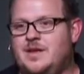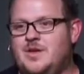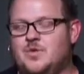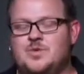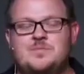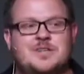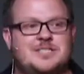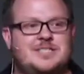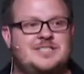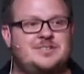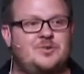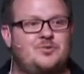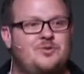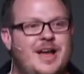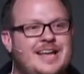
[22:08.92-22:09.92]
We must
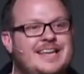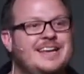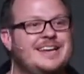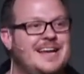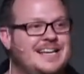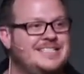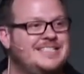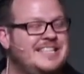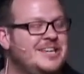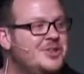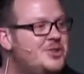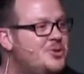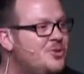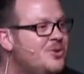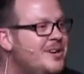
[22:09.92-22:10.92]
recognize the
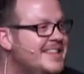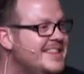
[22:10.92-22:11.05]
authority